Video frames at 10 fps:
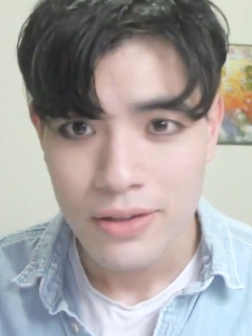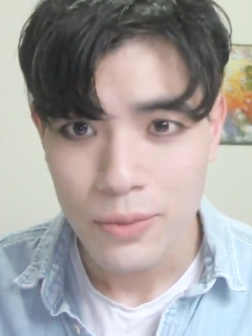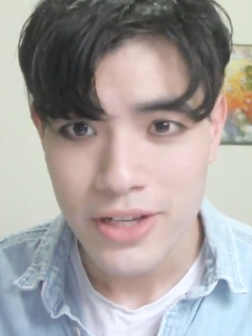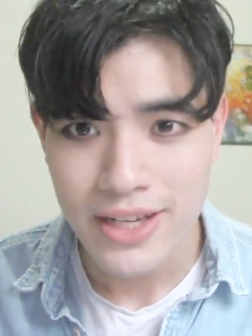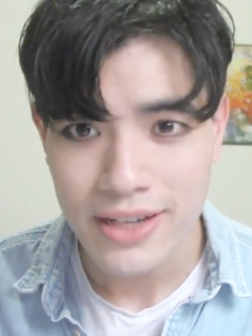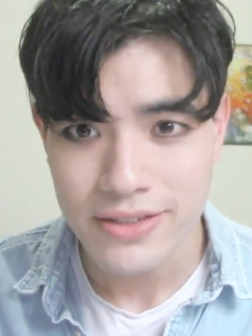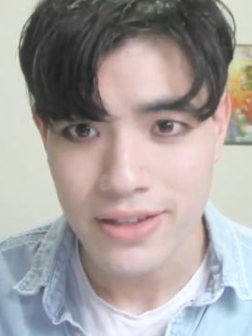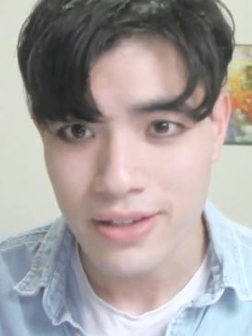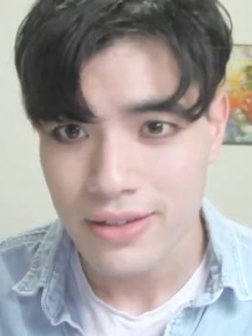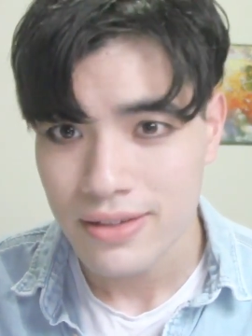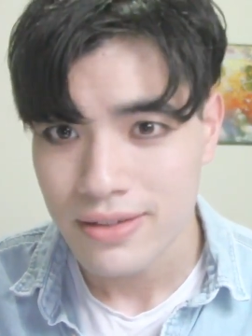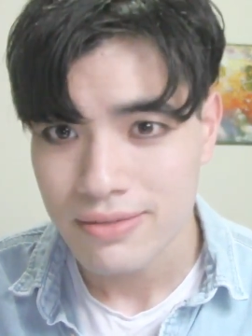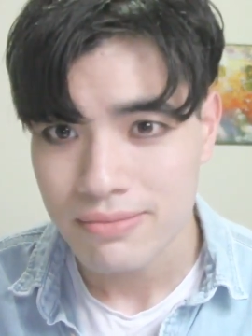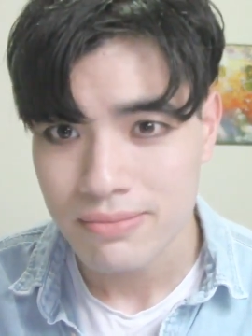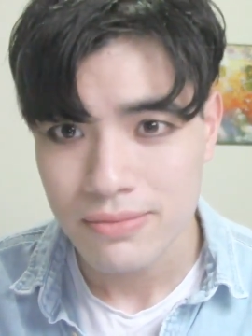What do you guys think?
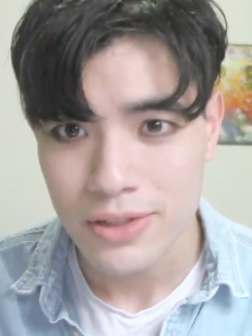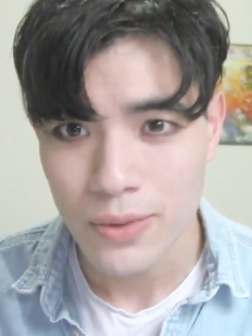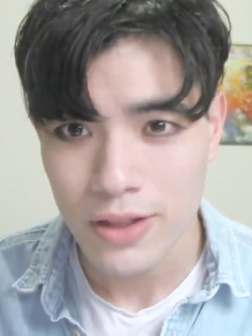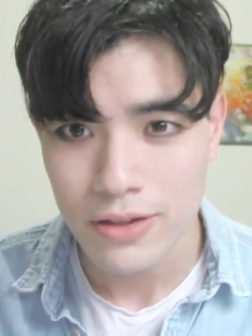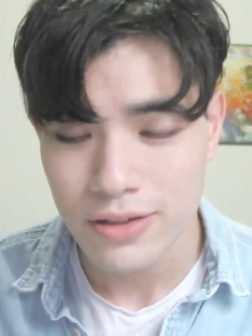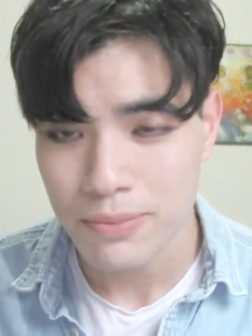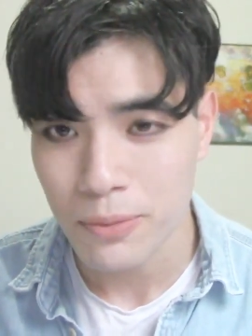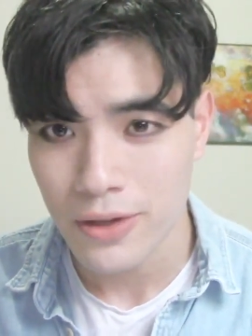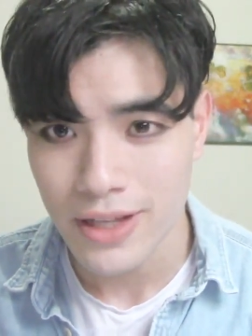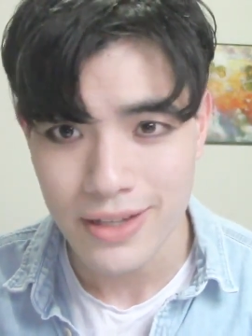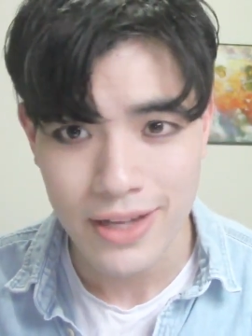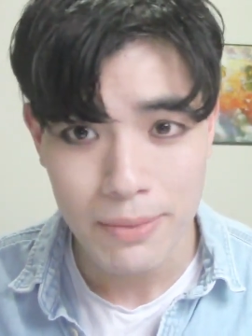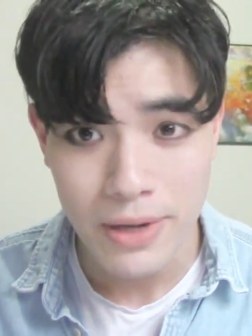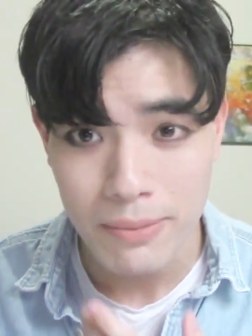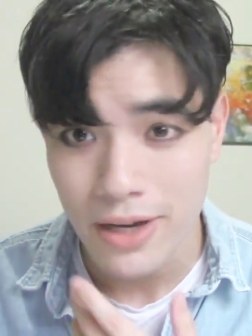Do I look more like a
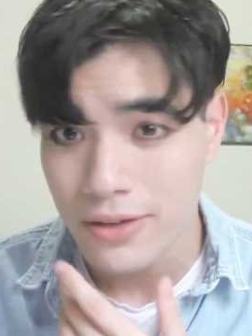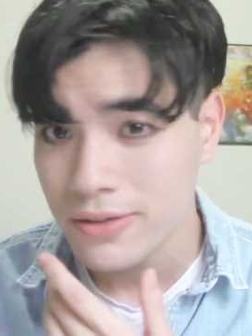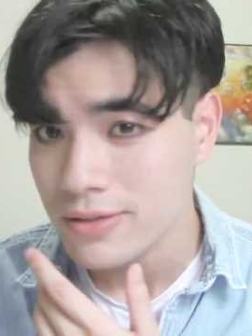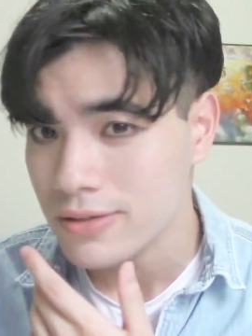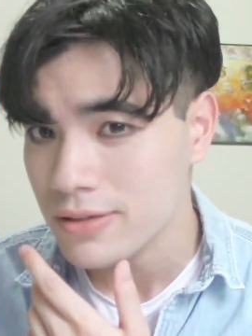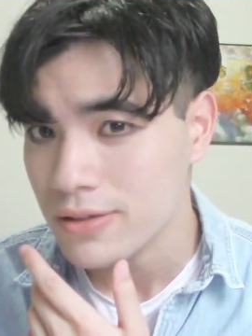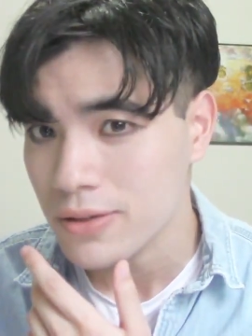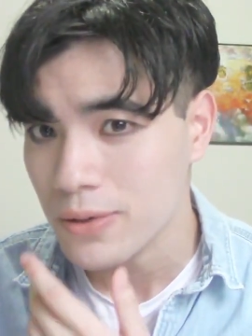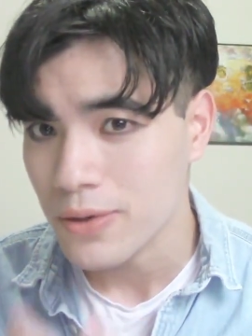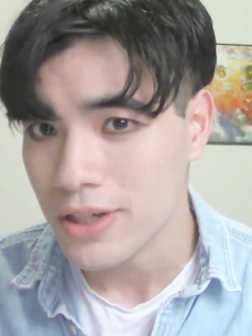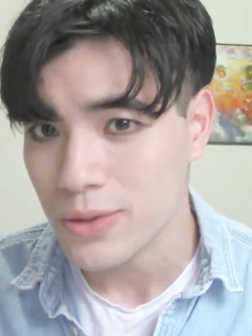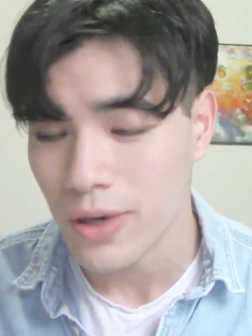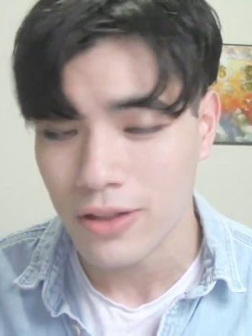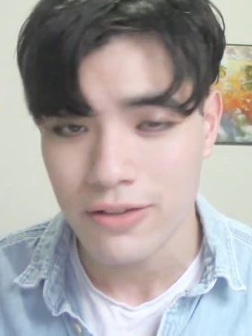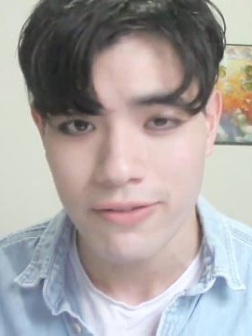K-pop idol? Or do
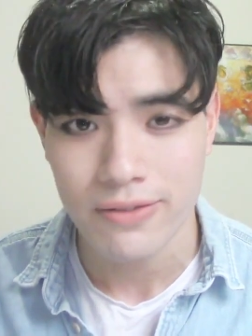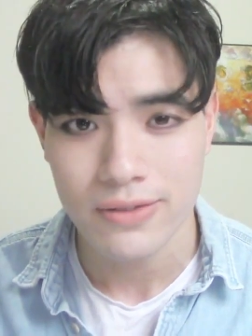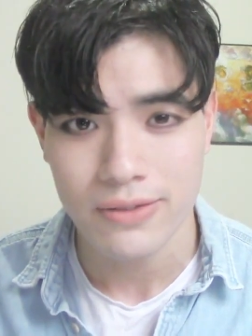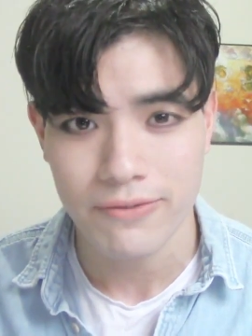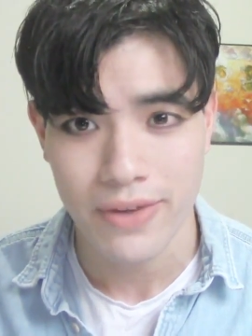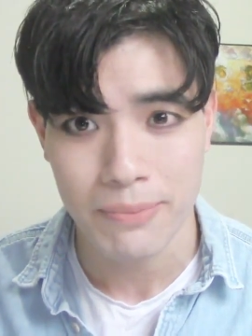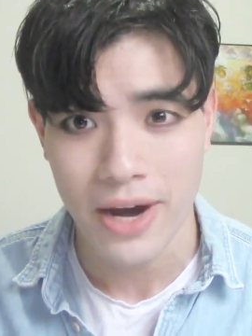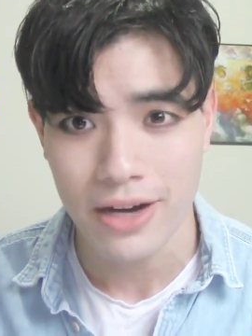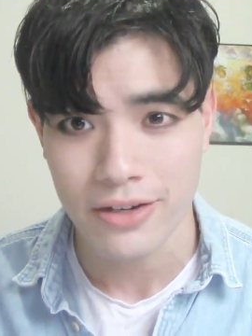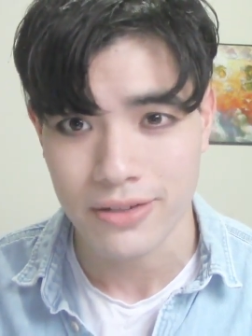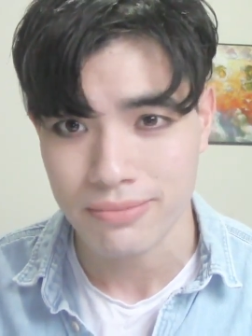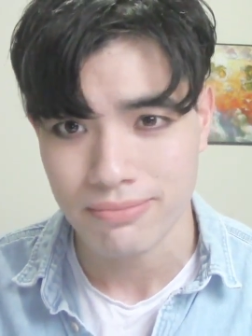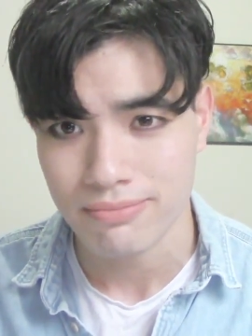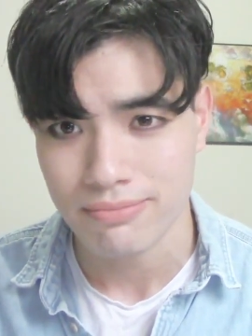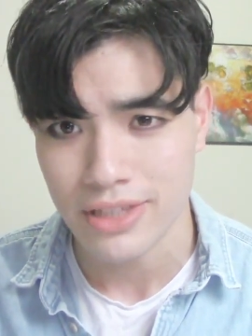I look
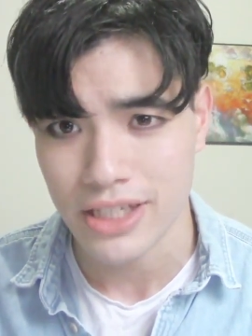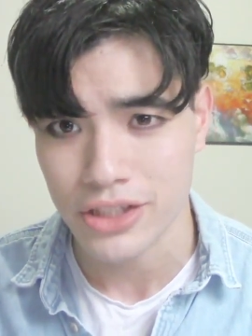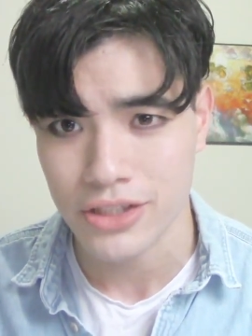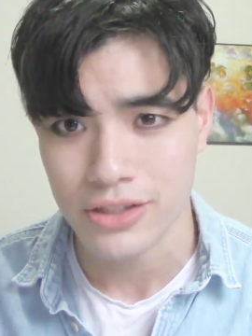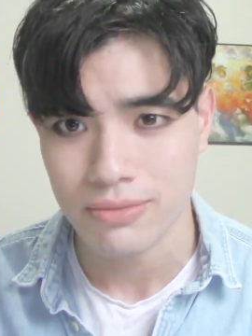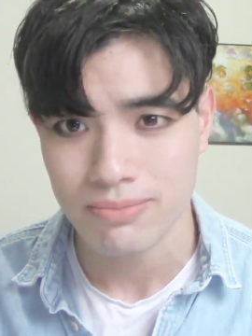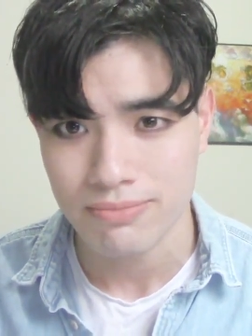vampire-ish?